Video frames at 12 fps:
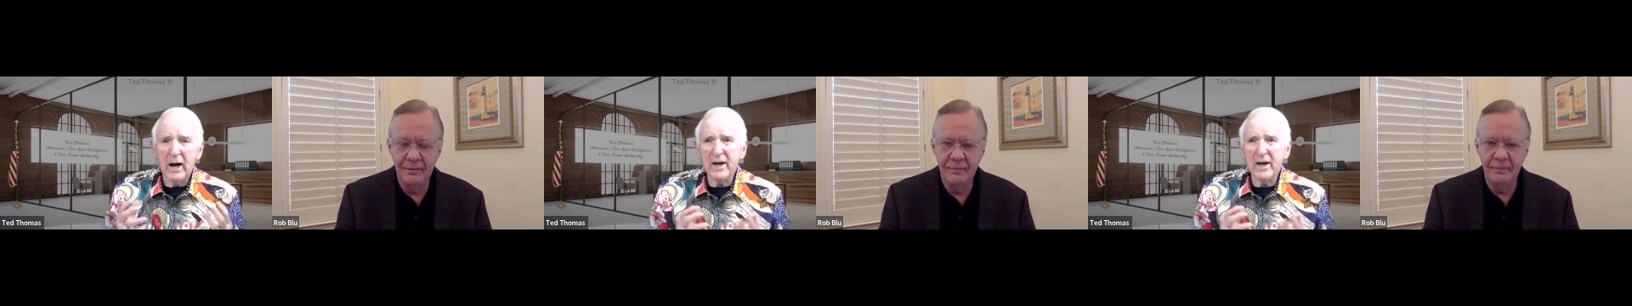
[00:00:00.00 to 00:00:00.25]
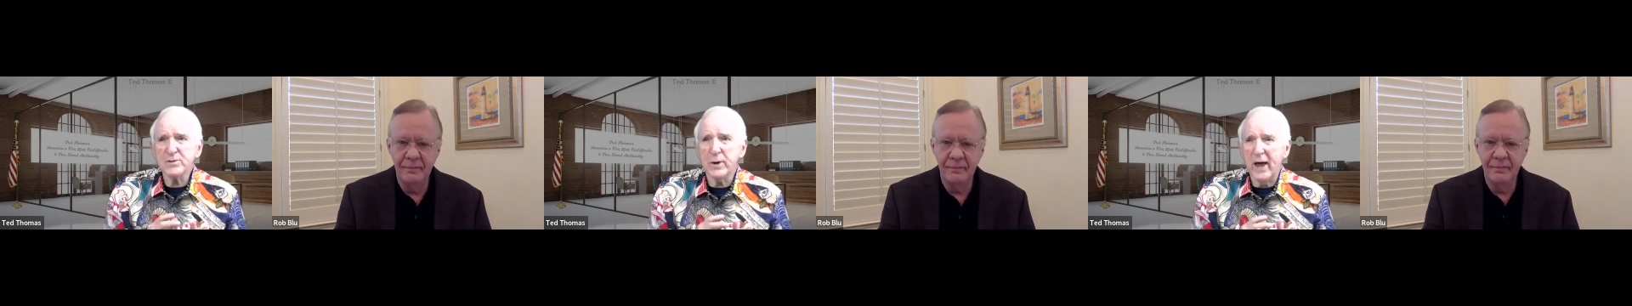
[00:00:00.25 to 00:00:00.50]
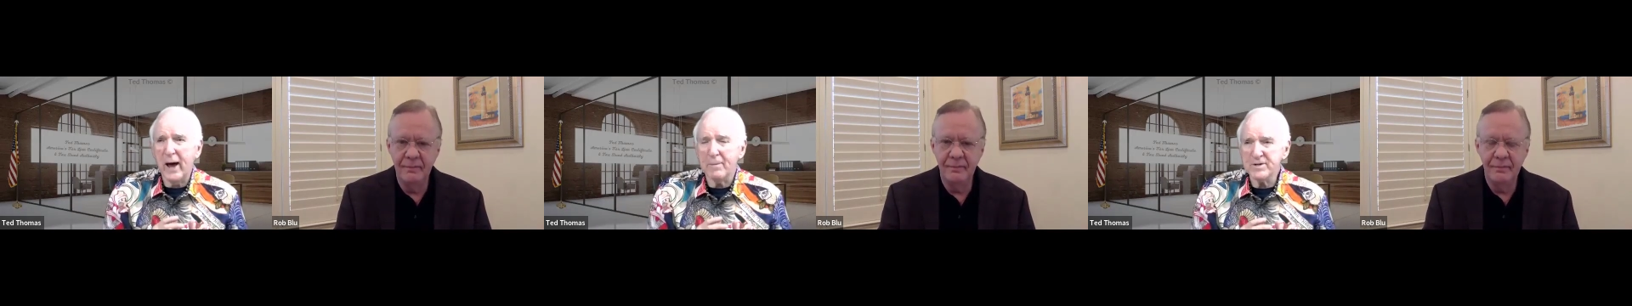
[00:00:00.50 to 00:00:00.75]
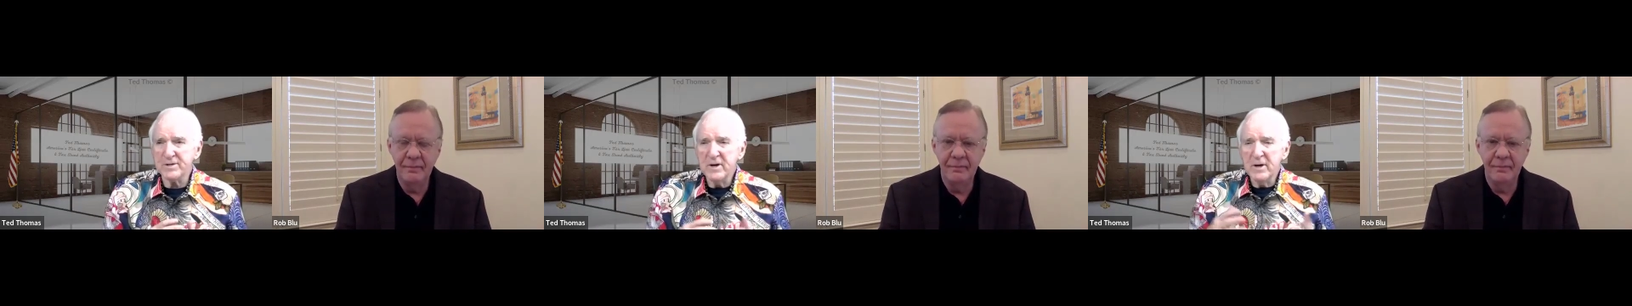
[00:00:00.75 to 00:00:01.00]
Speaker 1: here's what
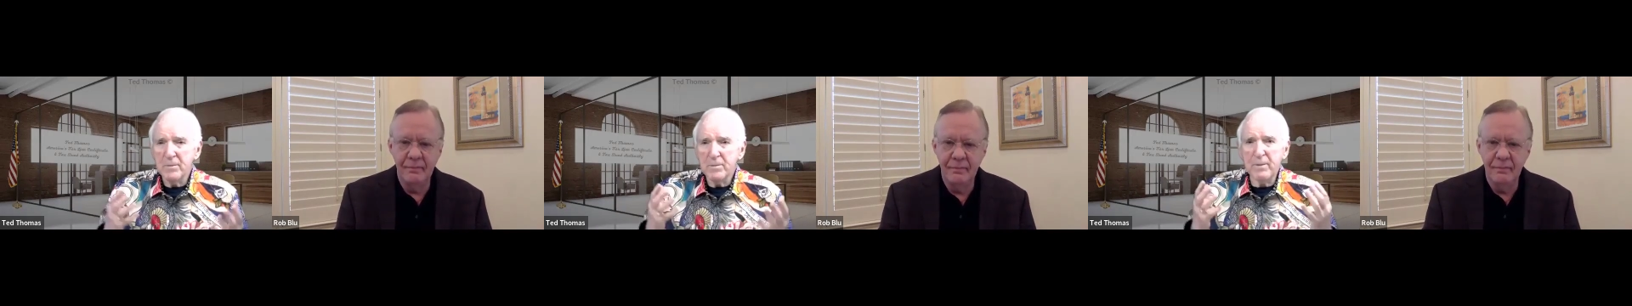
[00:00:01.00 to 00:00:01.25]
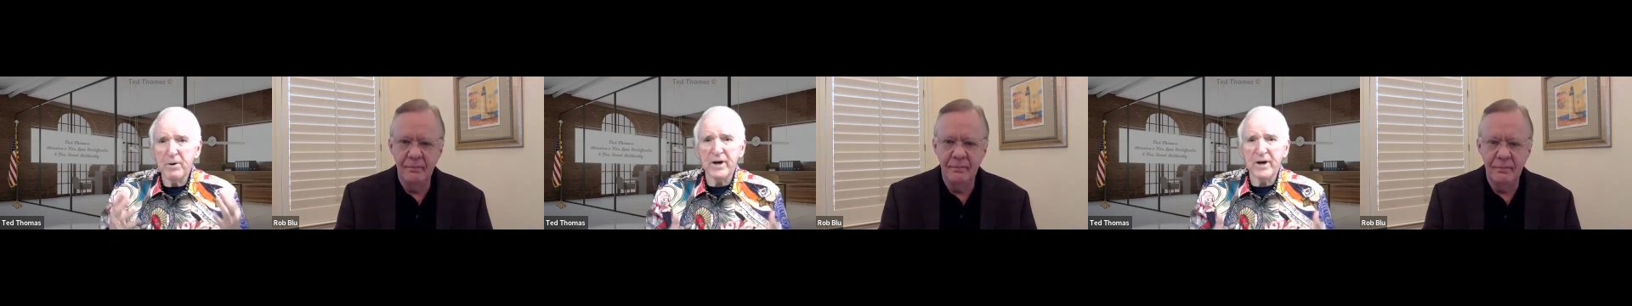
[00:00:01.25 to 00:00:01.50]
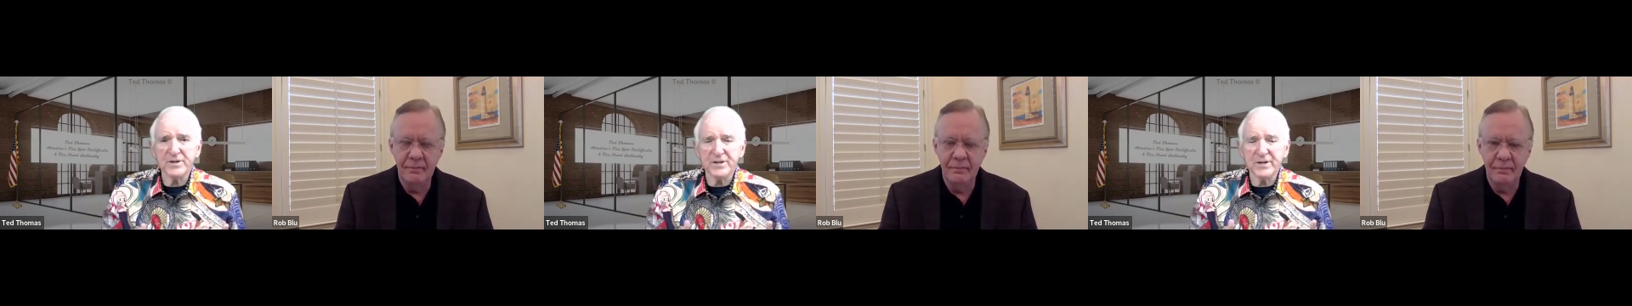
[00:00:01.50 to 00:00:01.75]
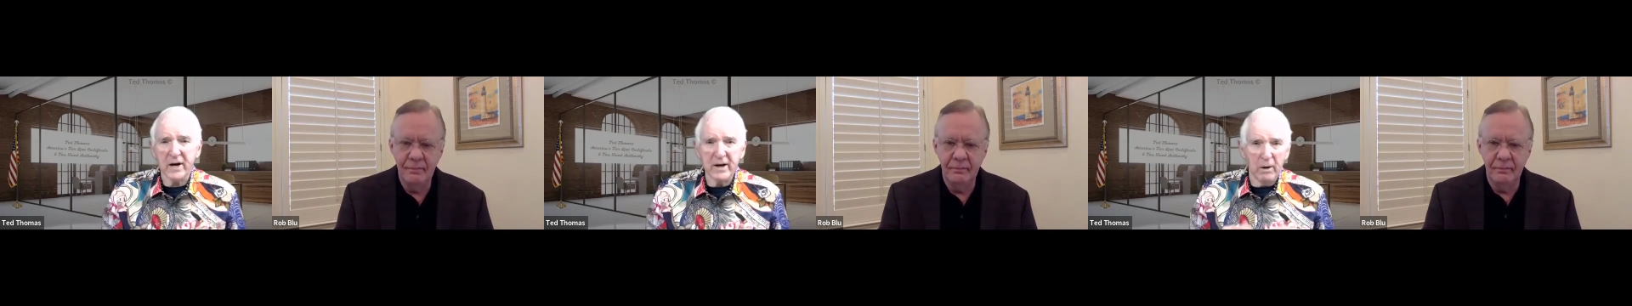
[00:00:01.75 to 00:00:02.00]
happens. People
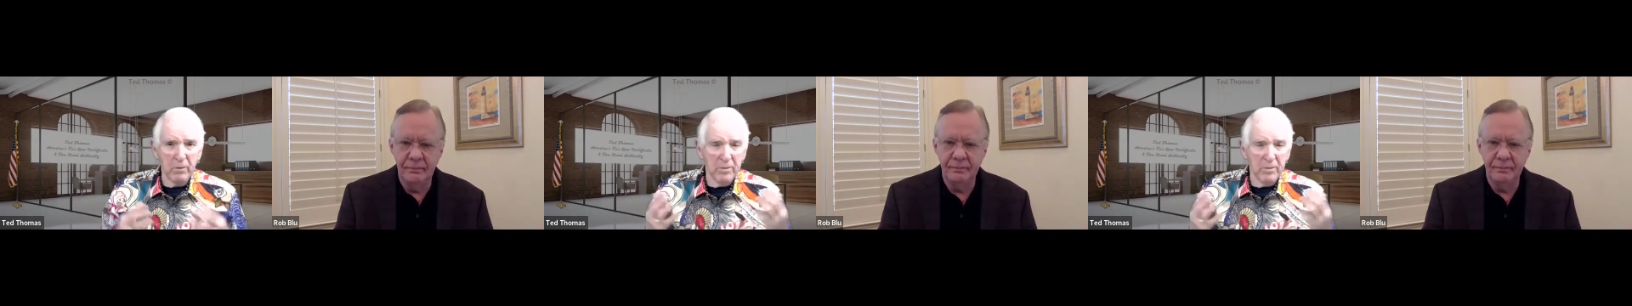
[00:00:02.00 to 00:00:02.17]
get sick.